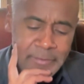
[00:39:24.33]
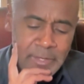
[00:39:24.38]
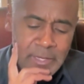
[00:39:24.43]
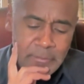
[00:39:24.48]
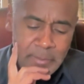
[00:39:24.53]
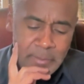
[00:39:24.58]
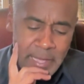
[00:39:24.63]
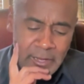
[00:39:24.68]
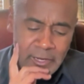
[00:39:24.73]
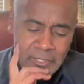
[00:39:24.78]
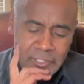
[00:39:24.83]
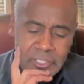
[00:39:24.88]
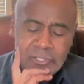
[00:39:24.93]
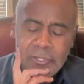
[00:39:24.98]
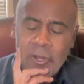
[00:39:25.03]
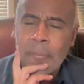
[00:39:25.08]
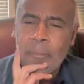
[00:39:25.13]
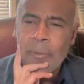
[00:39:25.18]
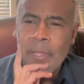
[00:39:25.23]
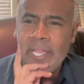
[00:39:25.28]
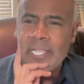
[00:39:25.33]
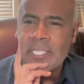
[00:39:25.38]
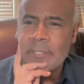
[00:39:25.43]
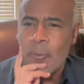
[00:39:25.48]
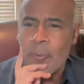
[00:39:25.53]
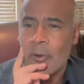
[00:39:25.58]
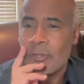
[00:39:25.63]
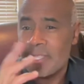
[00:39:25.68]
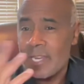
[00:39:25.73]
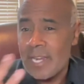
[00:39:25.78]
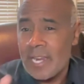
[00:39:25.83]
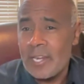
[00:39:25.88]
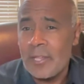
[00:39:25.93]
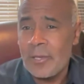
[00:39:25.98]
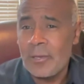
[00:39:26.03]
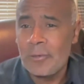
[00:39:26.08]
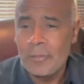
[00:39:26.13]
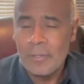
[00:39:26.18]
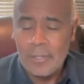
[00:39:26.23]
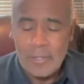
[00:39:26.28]
But how did you start playing sports? And I
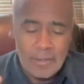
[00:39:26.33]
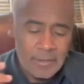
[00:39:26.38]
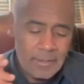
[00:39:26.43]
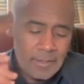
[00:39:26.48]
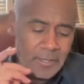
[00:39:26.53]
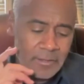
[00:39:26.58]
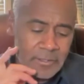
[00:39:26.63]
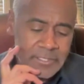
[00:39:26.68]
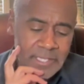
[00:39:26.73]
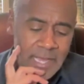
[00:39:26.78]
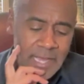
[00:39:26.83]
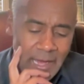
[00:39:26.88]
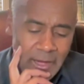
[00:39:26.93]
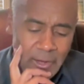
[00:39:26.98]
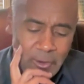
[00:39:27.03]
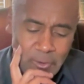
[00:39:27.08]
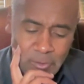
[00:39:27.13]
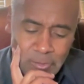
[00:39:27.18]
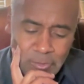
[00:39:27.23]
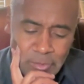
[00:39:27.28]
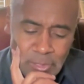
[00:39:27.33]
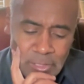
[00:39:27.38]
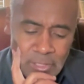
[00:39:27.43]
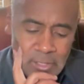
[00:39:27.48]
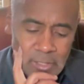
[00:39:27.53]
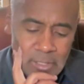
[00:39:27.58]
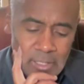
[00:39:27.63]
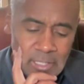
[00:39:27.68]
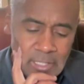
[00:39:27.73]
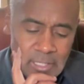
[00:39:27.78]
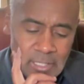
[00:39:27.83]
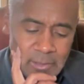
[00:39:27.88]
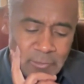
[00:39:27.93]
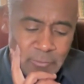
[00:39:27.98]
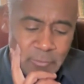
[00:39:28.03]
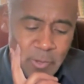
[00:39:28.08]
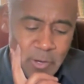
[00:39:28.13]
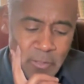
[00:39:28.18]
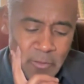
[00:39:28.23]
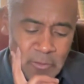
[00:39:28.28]
know, soccer was
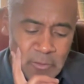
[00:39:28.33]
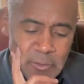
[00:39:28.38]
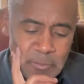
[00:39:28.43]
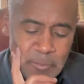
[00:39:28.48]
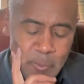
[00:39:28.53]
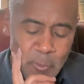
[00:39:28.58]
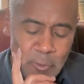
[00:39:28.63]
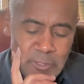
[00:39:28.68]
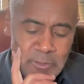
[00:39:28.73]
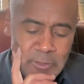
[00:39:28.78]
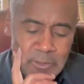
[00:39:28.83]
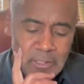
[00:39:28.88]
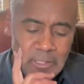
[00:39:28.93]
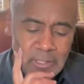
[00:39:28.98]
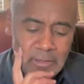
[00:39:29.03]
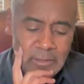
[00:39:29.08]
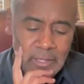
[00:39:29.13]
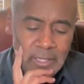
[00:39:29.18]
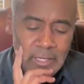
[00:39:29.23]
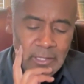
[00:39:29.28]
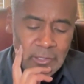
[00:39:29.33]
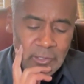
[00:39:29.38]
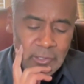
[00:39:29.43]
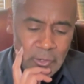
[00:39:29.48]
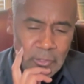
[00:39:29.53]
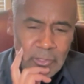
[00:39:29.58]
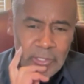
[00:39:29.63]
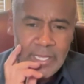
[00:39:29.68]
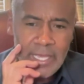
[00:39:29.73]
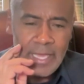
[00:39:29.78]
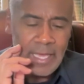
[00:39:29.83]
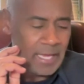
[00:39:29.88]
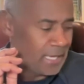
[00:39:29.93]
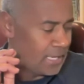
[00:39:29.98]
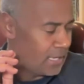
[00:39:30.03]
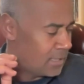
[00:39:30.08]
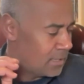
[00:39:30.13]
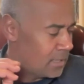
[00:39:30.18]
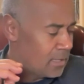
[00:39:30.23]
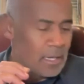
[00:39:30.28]
one of those sports in your
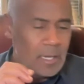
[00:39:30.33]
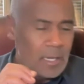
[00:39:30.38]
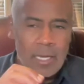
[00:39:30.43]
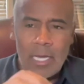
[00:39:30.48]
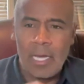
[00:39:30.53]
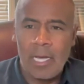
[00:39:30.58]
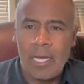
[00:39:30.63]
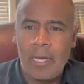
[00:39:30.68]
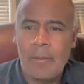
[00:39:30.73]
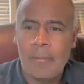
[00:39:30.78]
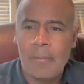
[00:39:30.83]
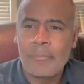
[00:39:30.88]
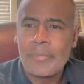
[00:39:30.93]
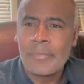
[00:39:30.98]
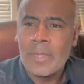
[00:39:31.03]
day. It